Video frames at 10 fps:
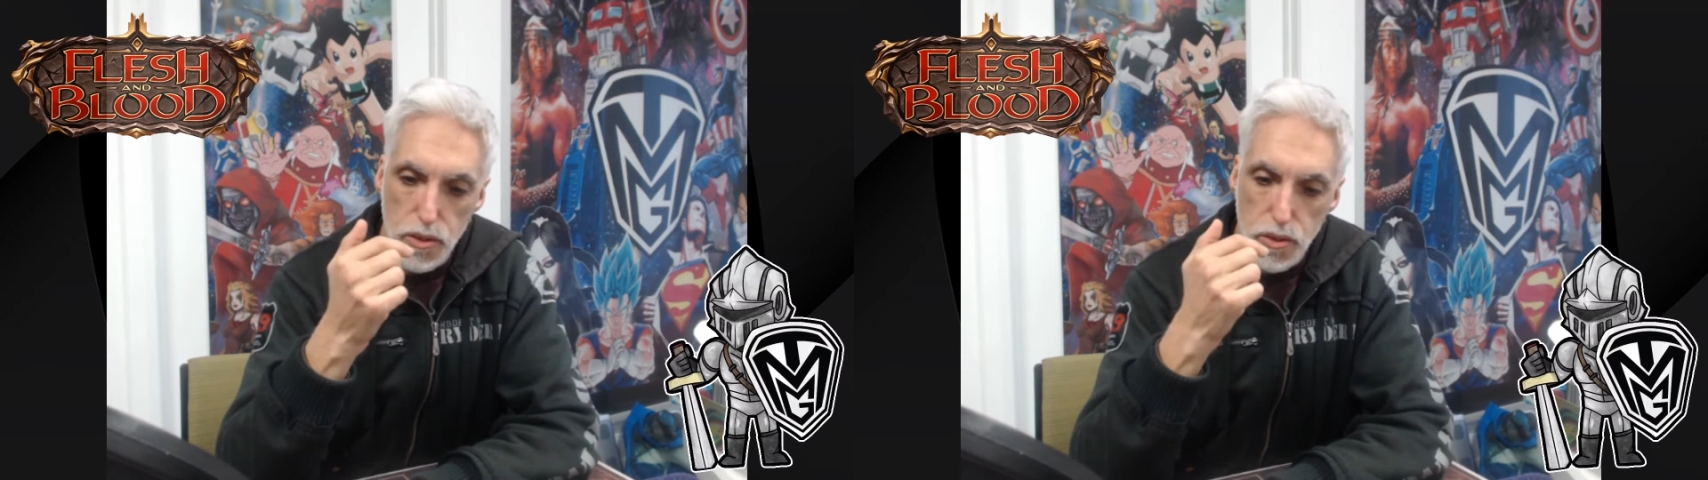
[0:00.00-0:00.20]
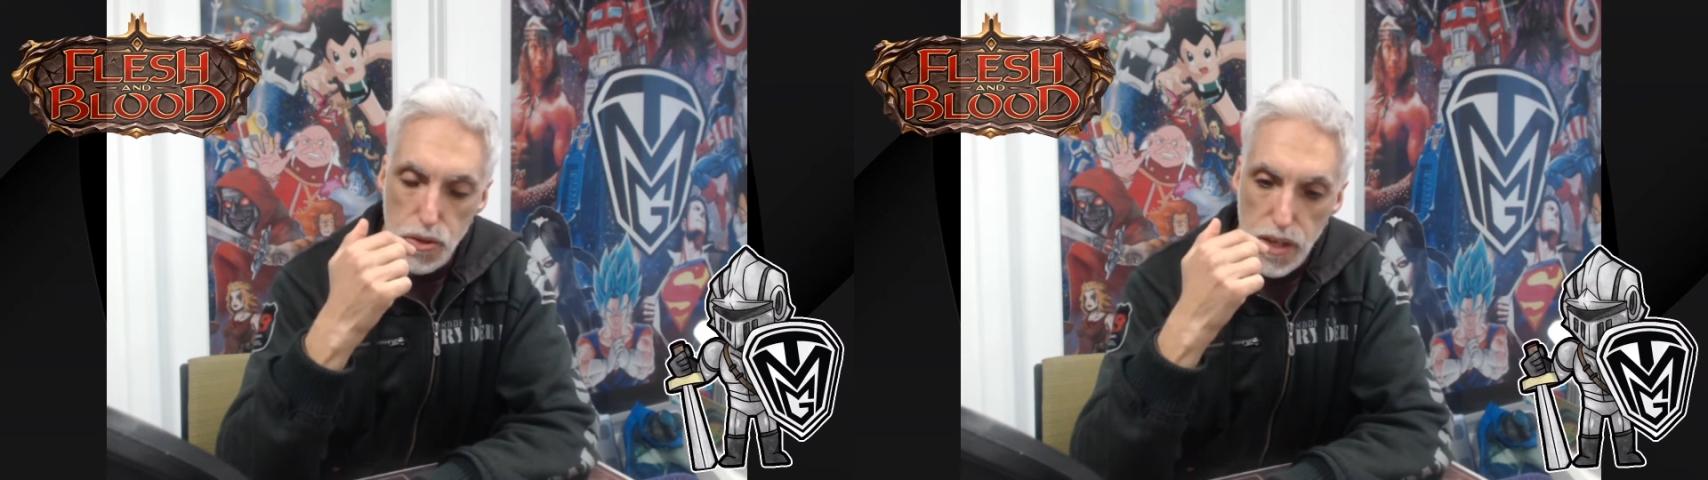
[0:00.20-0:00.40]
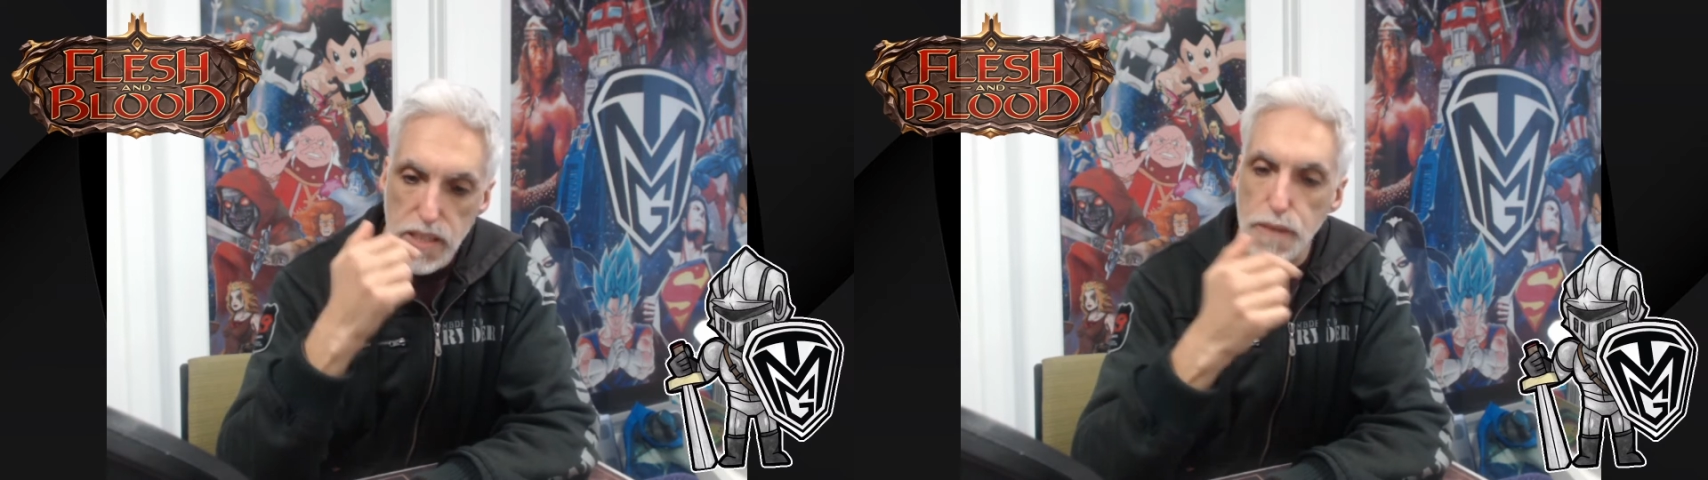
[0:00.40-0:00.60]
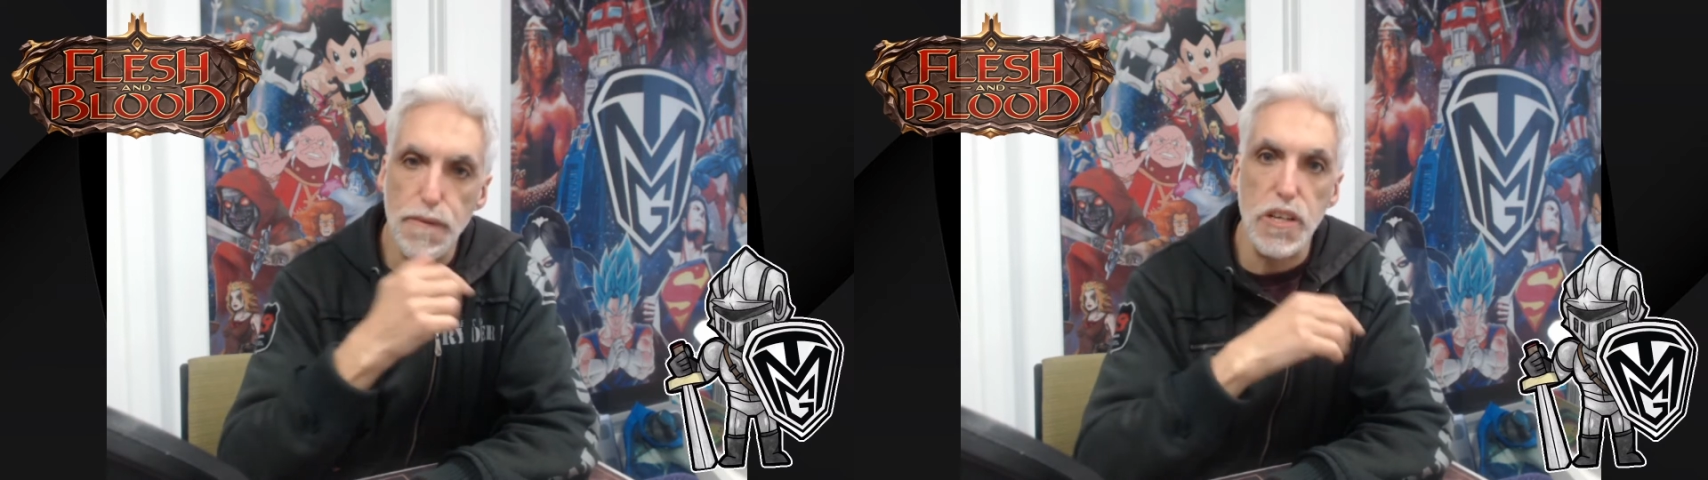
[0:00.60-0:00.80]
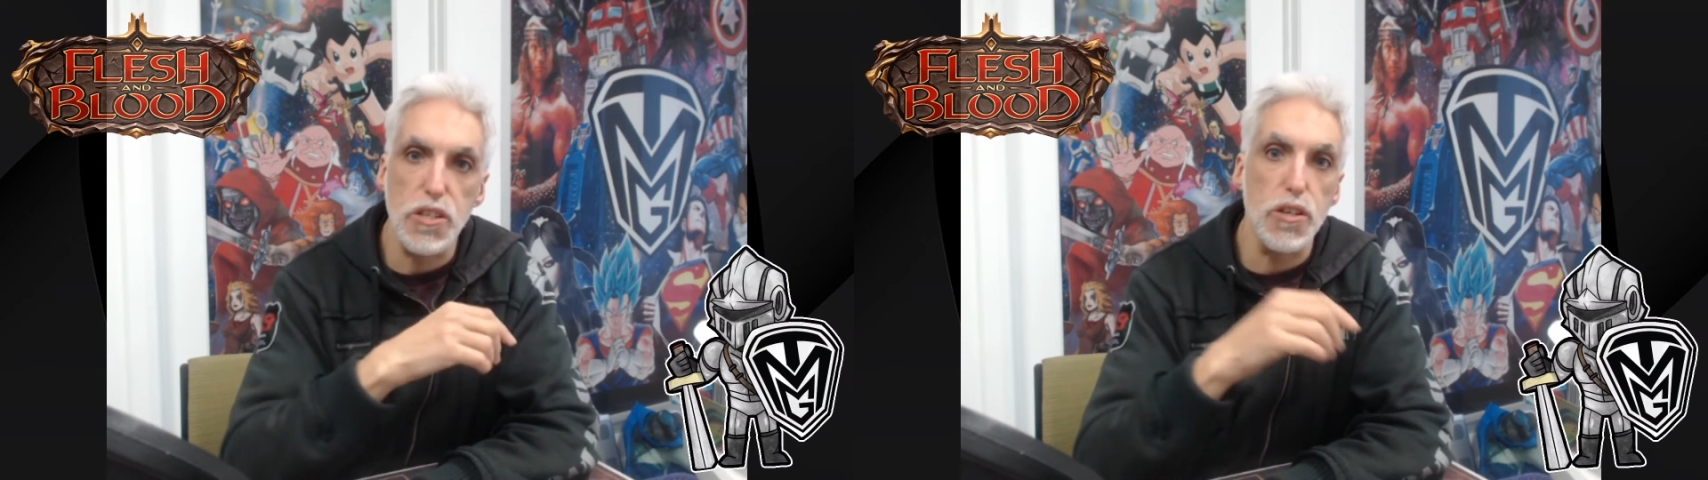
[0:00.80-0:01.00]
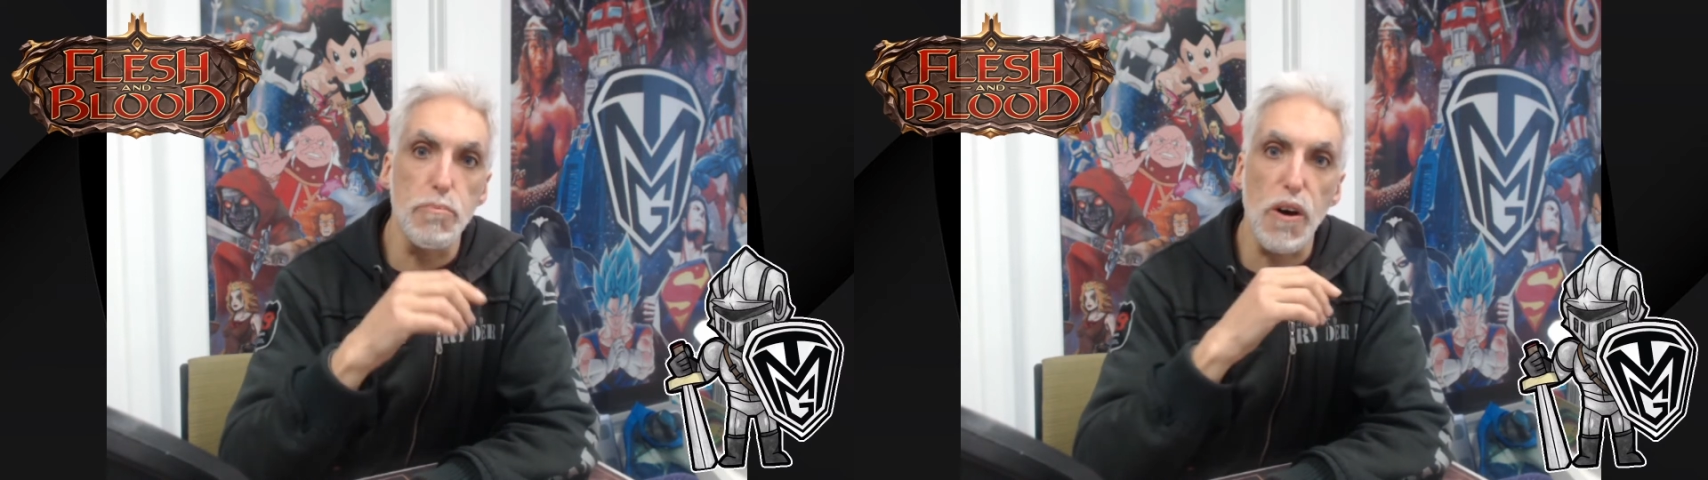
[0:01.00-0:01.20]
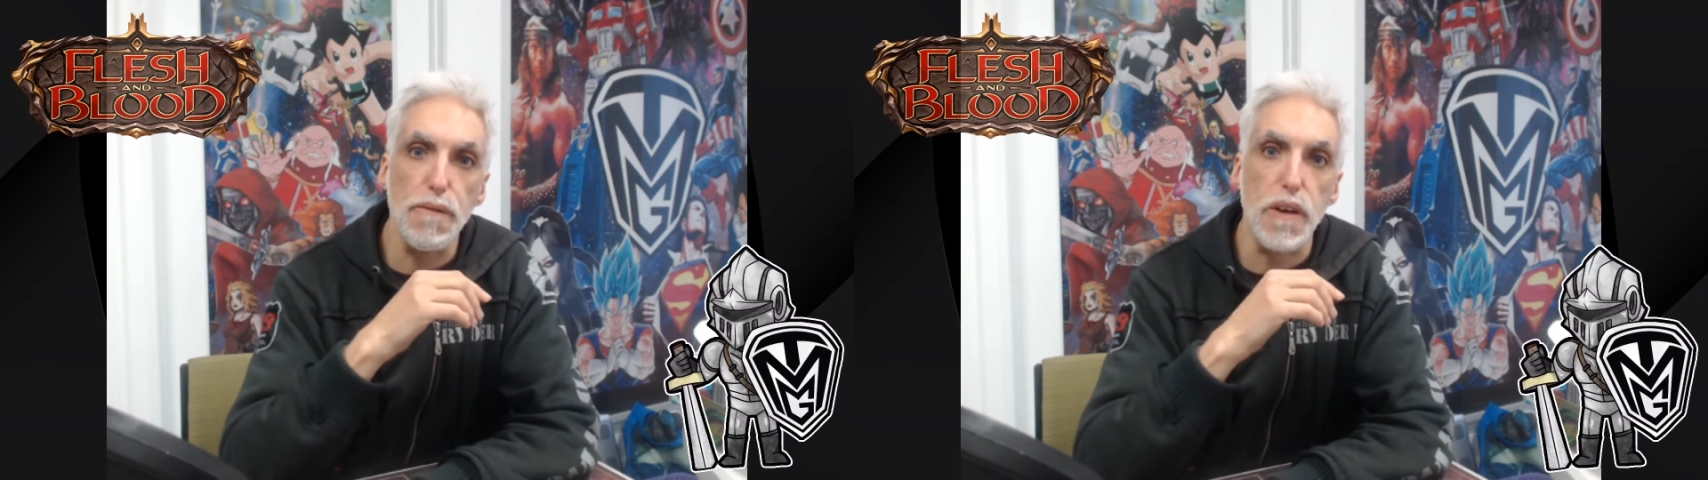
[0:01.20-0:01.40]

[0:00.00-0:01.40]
you need to finish him off